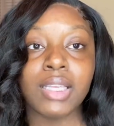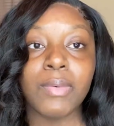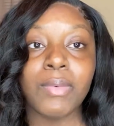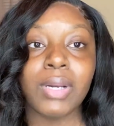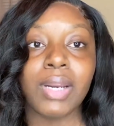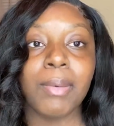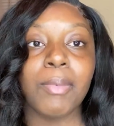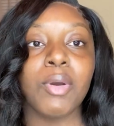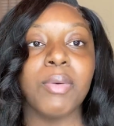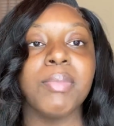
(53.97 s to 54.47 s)

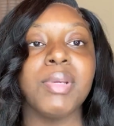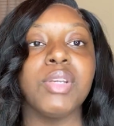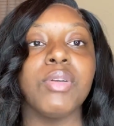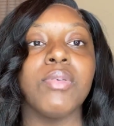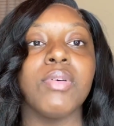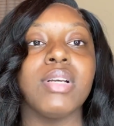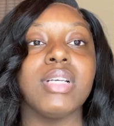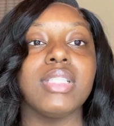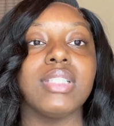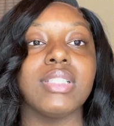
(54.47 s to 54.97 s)
I'm gonna be
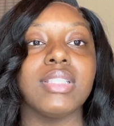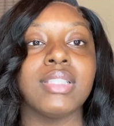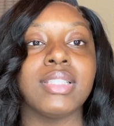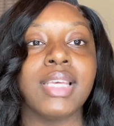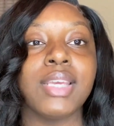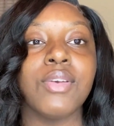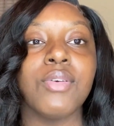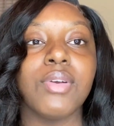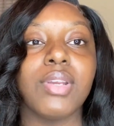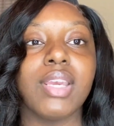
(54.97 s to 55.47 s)
doing is a
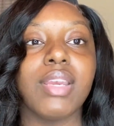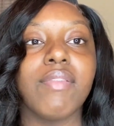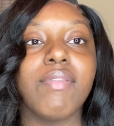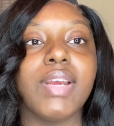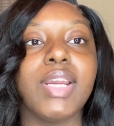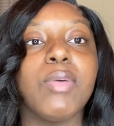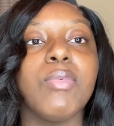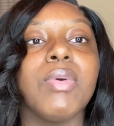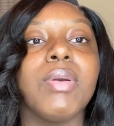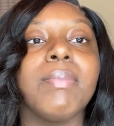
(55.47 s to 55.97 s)
senior get
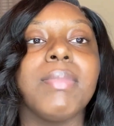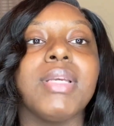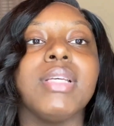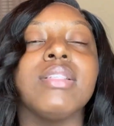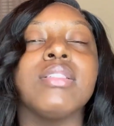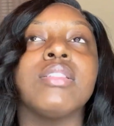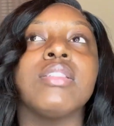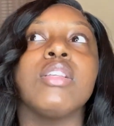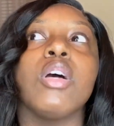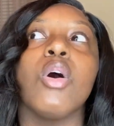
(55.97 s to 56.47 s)
ready with me.
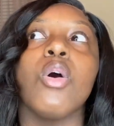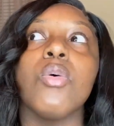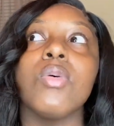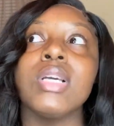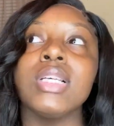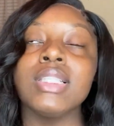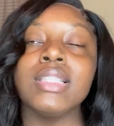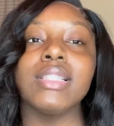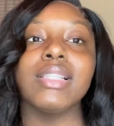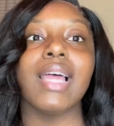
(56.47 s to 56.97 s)
So
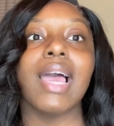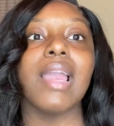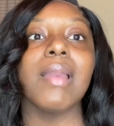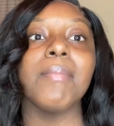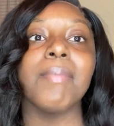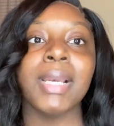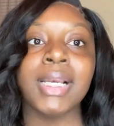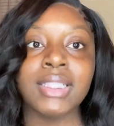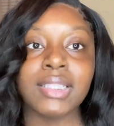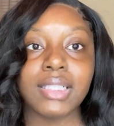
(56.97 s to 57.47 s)
it's
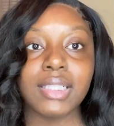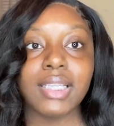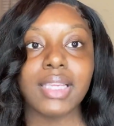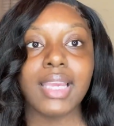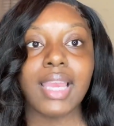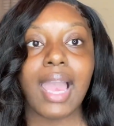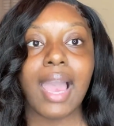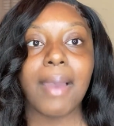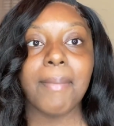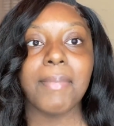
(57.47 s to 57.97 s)
like,
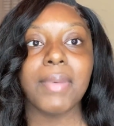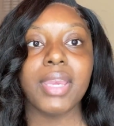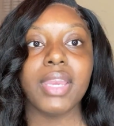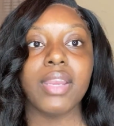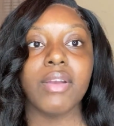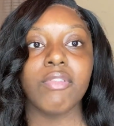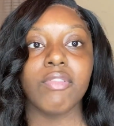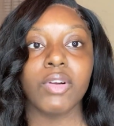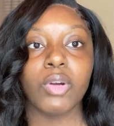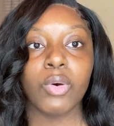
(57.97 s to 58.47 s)
basically I've
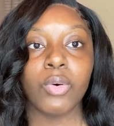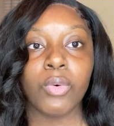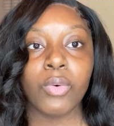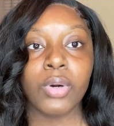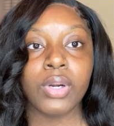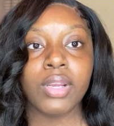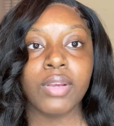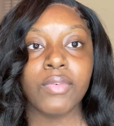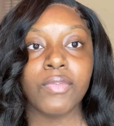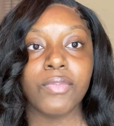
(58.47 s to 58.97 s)
been
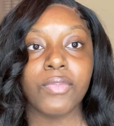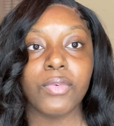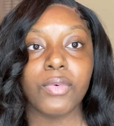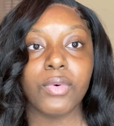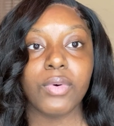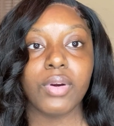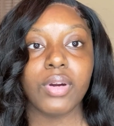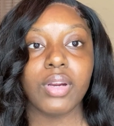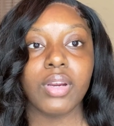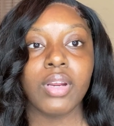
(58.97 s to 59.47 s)
recording
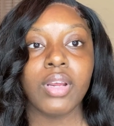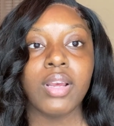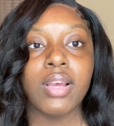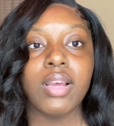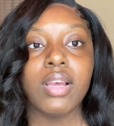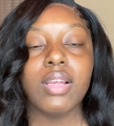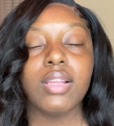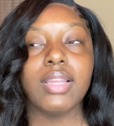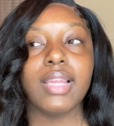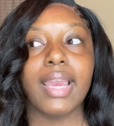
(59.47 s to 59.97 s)
for
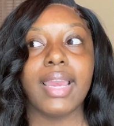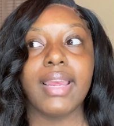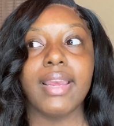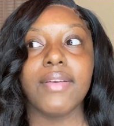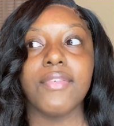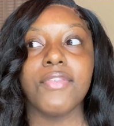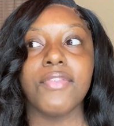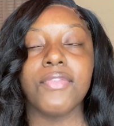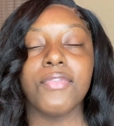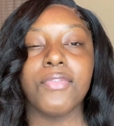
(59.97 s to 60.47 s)
like
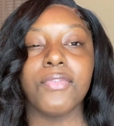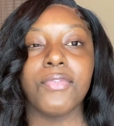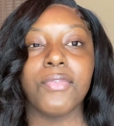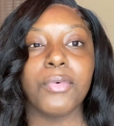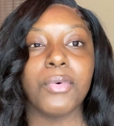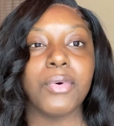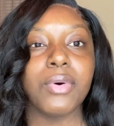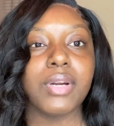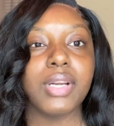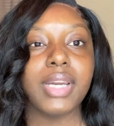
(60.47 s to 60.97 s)

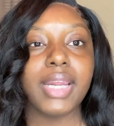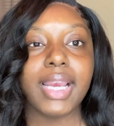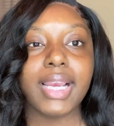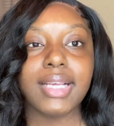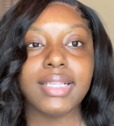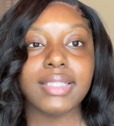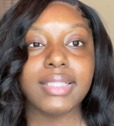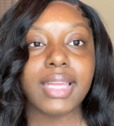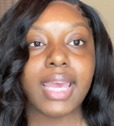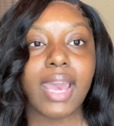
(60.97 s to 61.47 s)
4
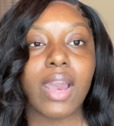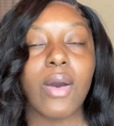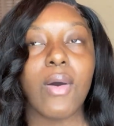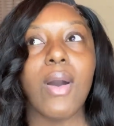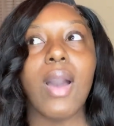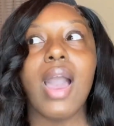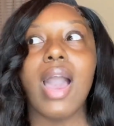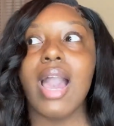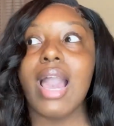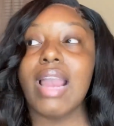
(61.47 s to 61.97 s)
days
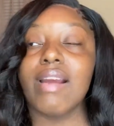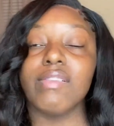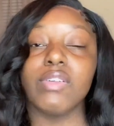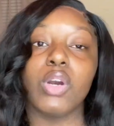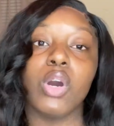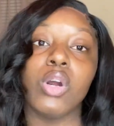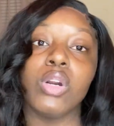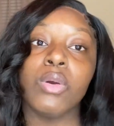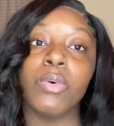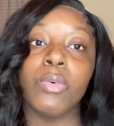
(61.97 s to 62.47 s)
now. I
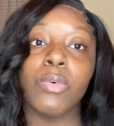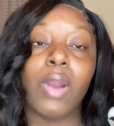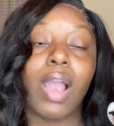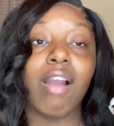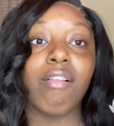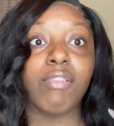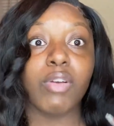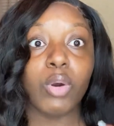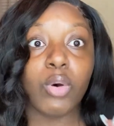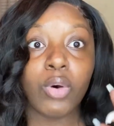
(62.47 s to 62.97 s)

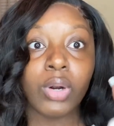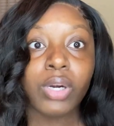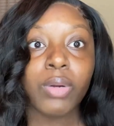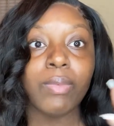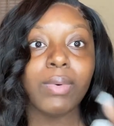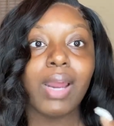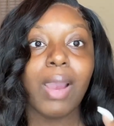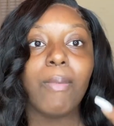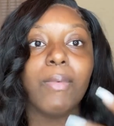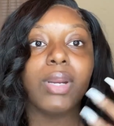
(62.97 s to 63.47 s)
recorded
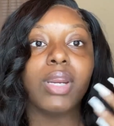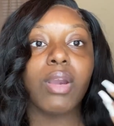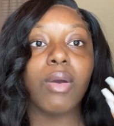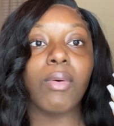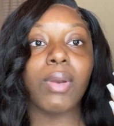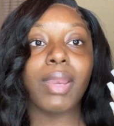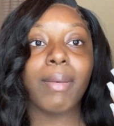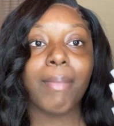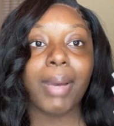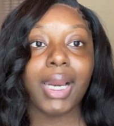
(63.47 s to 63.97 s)
when I went to go get my